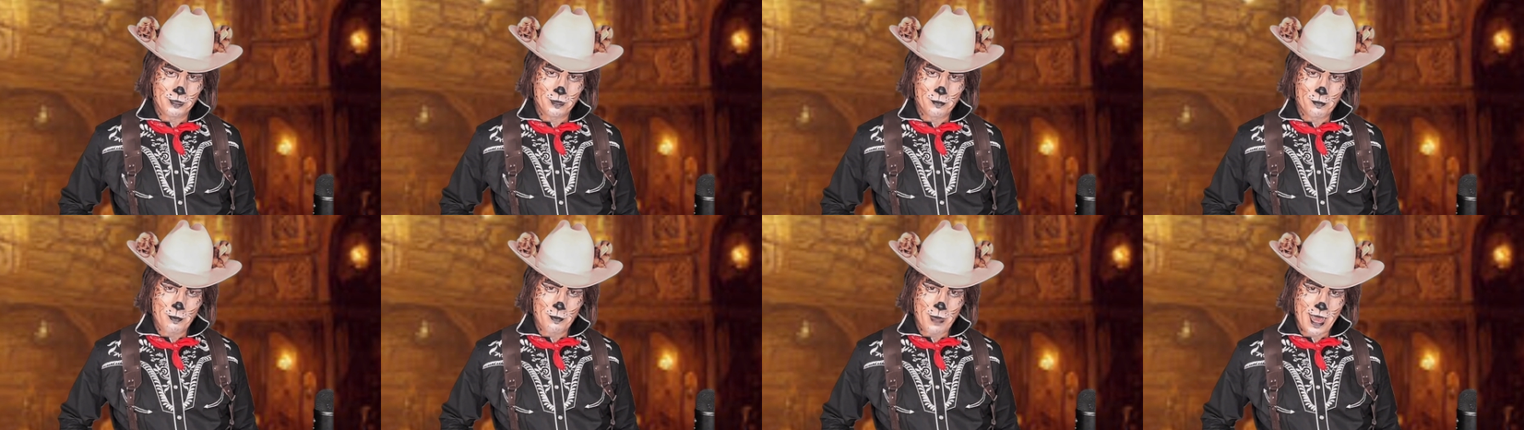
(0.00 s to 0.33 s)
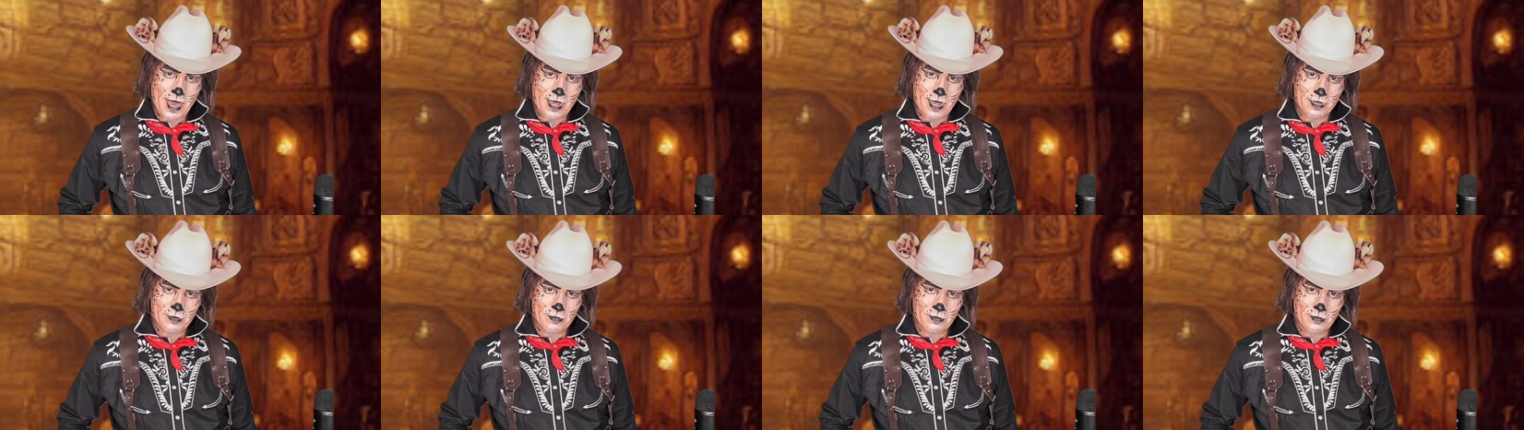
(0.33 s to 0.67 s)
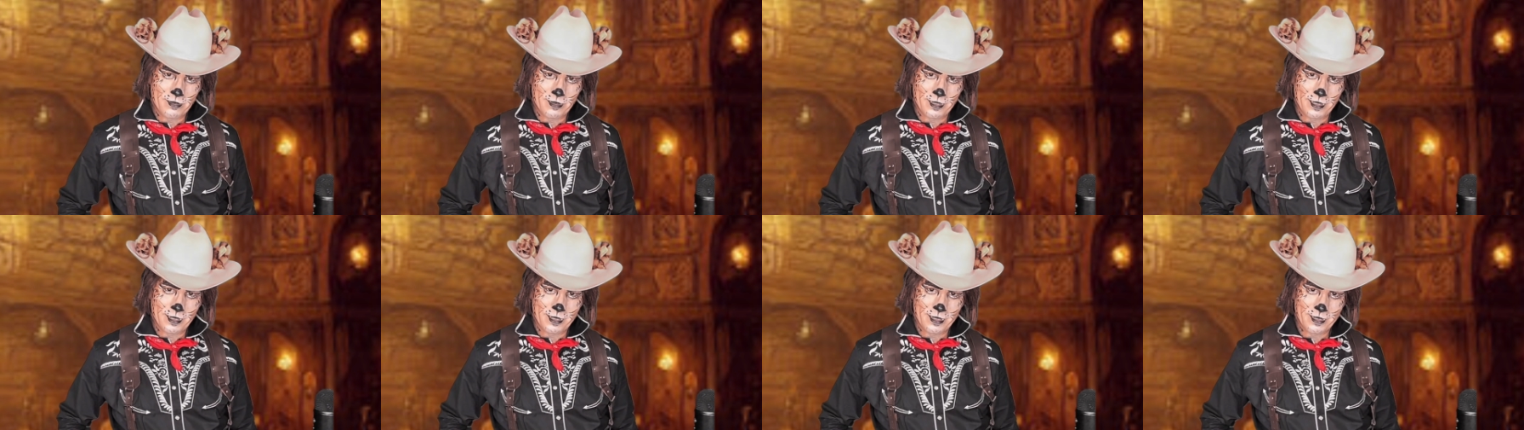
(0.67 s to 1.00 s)

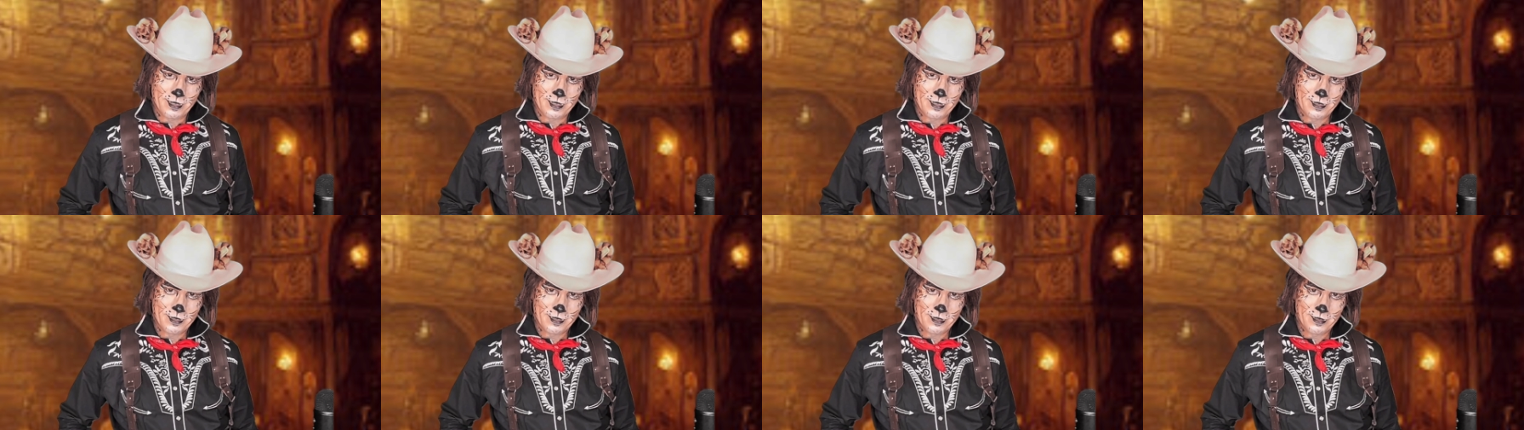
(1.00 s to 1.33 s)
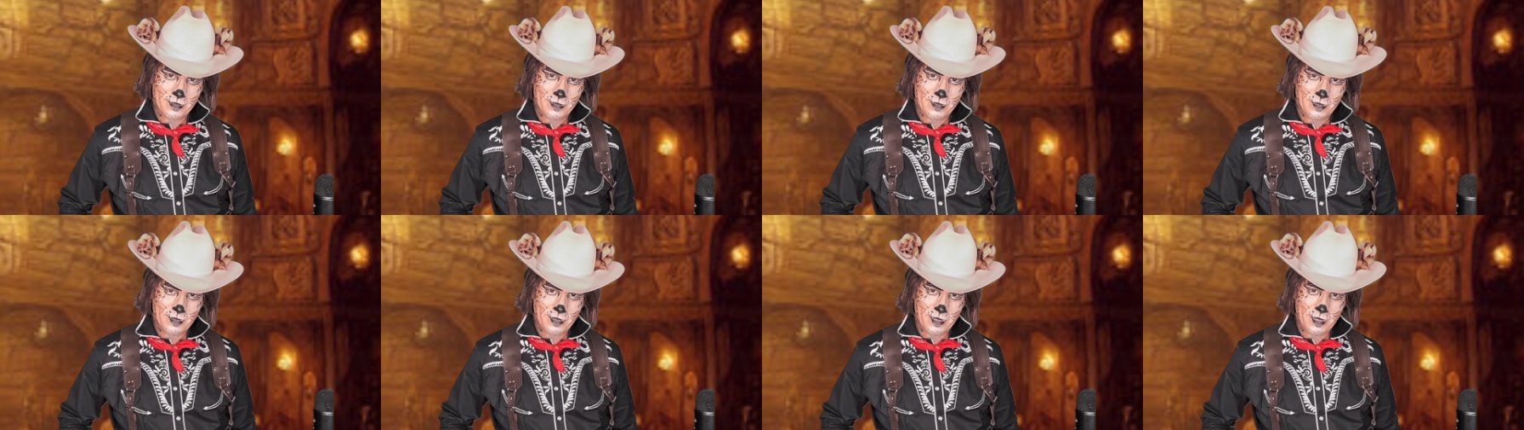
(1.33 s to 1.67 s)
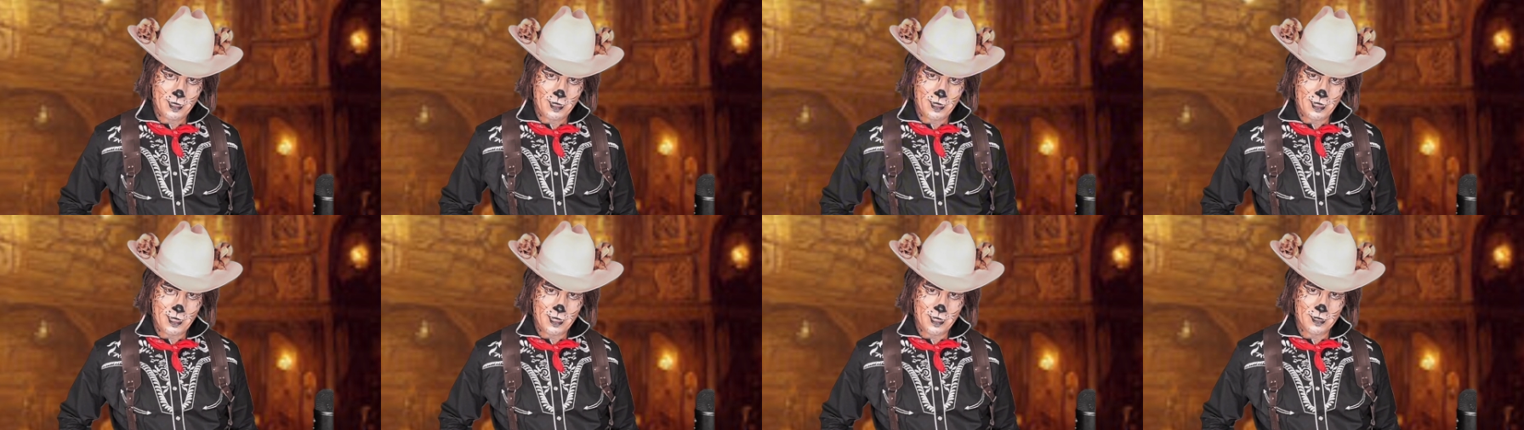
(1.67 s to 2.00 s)
tabaxi
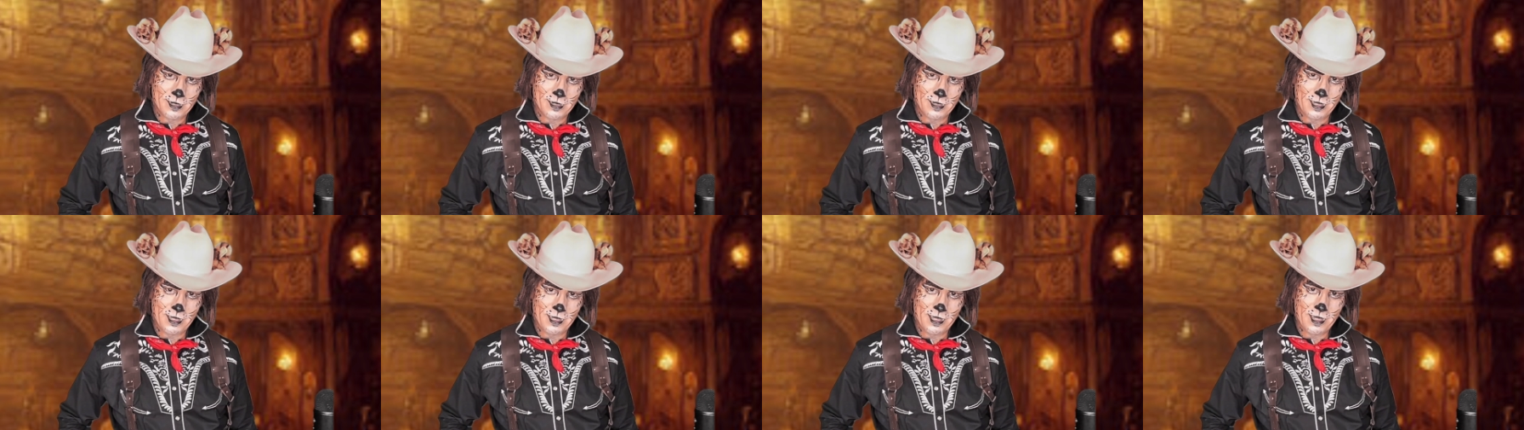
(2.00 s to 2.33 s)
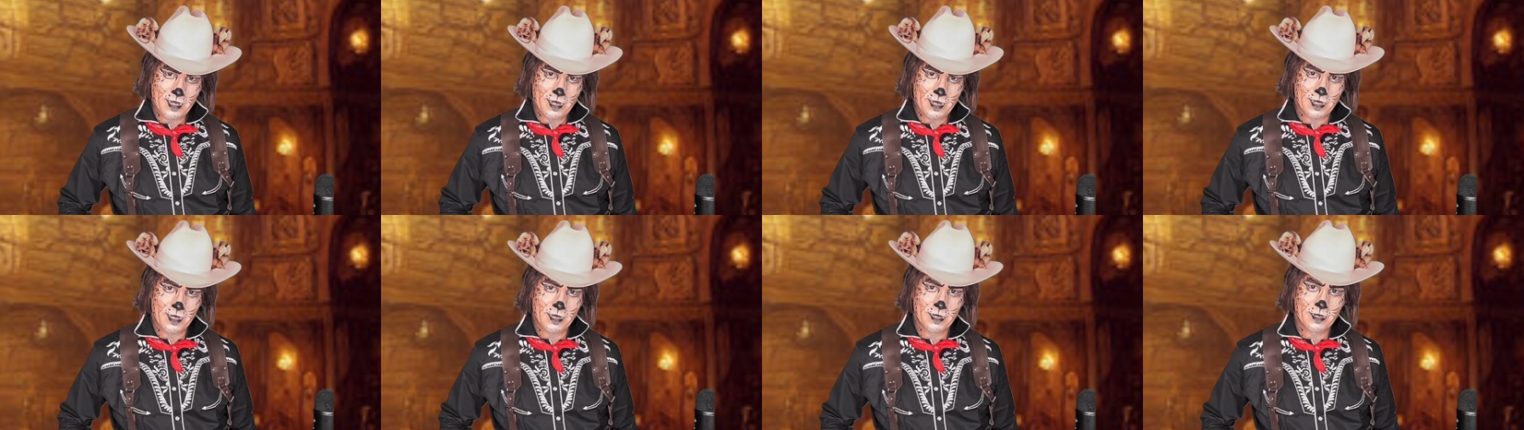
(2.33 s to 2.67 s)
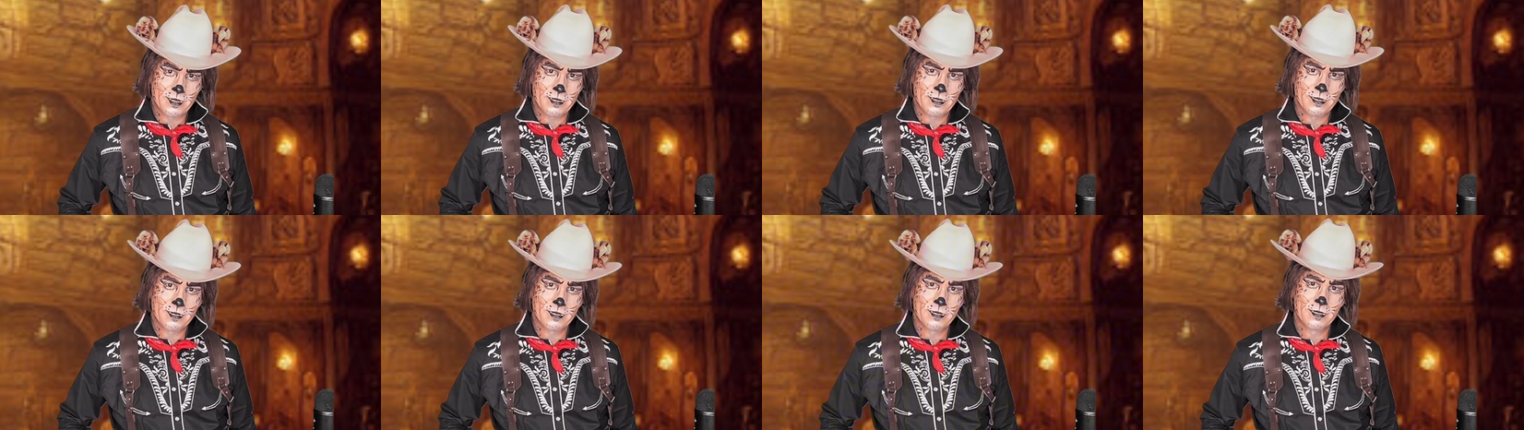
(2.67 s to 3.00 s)
in here to get
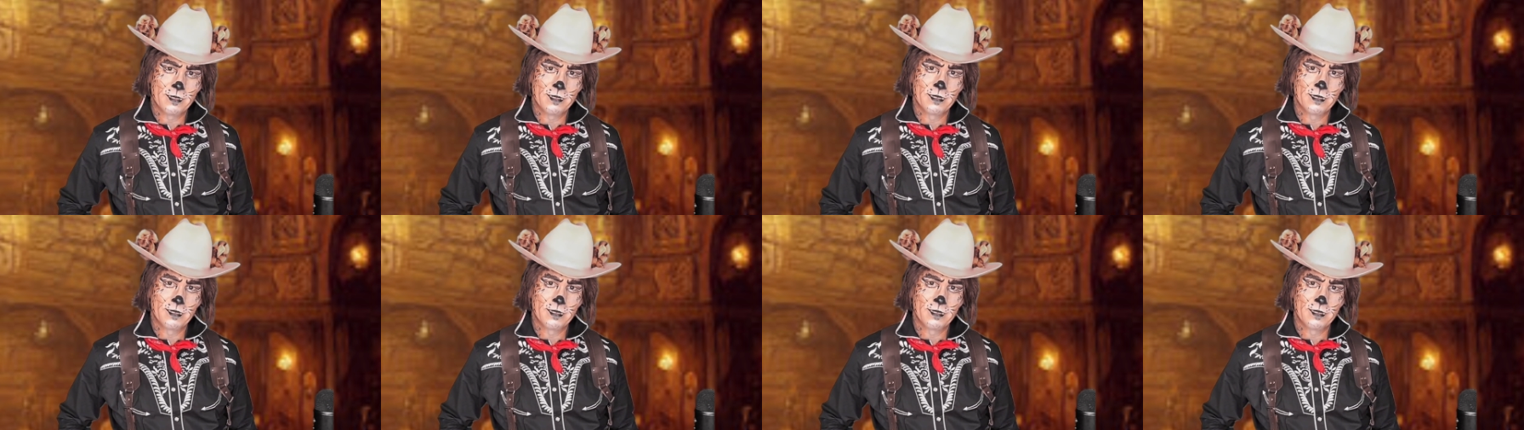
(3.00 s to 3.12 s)
it.